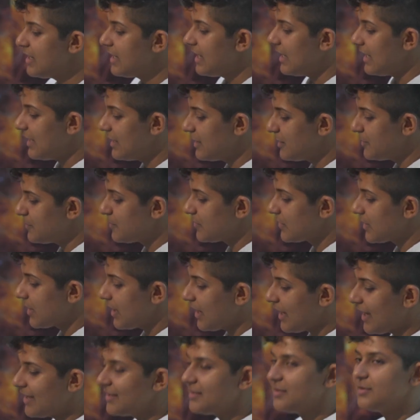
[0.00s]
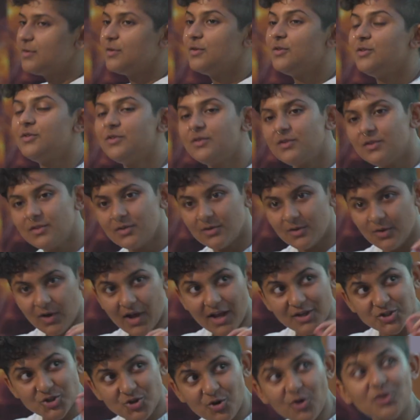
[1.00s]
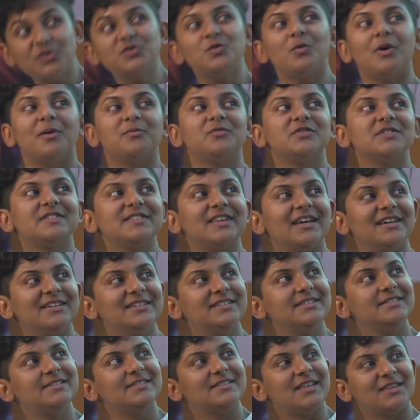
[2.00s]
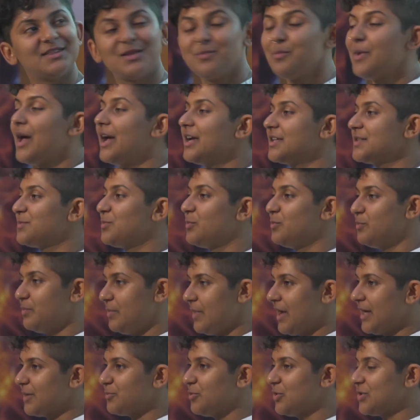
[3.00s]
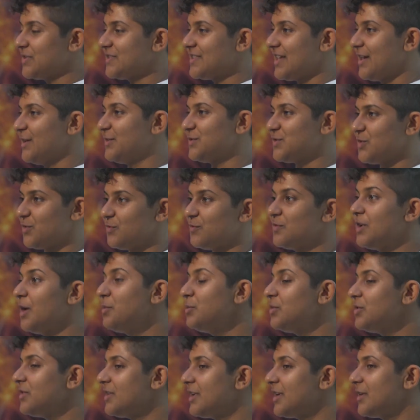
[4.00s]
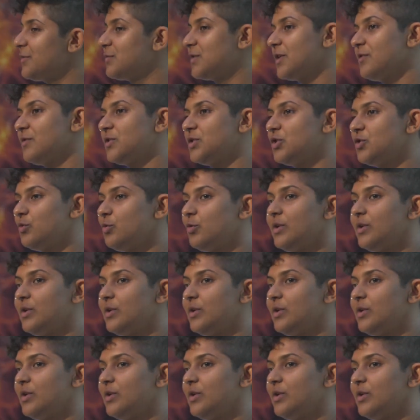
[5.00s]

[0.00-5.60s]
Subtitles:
And I should also emphasize that the MacBook scale sort of number that I've given you